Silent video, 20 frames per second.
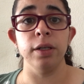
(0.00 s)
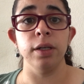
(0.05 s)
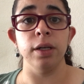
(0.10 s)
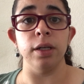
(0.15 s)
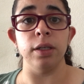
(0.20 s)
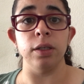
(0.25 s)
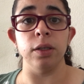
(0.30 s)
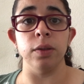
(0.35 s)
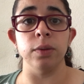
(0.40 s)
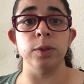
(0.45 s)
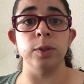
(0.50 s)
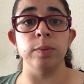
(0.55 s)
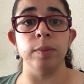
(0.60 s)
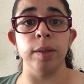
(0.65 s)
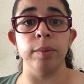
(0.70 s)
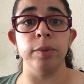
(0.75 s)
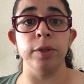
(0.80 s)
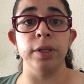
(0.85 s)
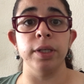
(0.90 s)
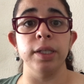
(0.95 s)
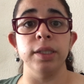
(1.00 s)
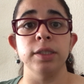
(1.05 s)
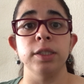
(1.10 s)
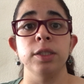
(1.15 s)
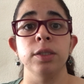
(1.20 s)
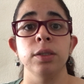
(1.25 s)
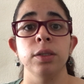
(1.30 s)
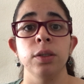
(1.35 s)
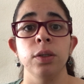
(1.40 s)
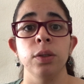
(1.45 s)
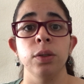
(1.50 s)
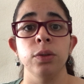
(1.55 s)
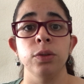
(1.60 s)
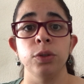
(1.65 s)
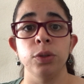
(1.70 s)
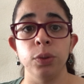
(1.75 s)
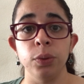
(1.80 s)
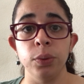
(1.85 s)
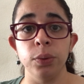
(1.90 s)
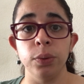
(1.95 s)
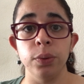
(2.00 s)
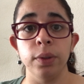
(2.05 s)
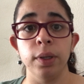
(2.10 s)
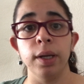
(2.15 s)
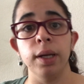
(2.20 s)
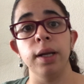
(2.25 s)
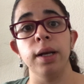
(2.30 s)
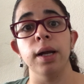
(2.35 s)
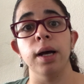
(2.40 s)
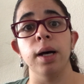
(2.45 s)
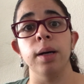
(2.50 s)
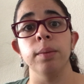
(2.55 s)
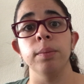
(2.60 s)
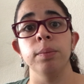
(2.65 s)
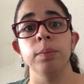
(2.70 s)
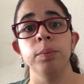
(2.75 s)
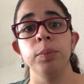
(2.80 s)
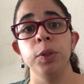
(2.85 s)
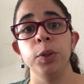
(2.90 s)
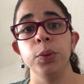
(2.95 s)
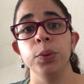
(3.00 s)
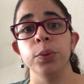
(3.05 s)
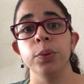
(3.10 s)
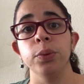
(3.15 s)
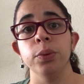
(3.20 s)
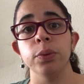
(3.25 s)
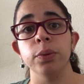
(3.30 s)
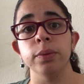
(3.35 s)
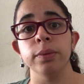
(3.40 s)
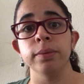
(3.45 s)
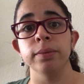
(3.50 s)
and always remember it's 2 and not pew.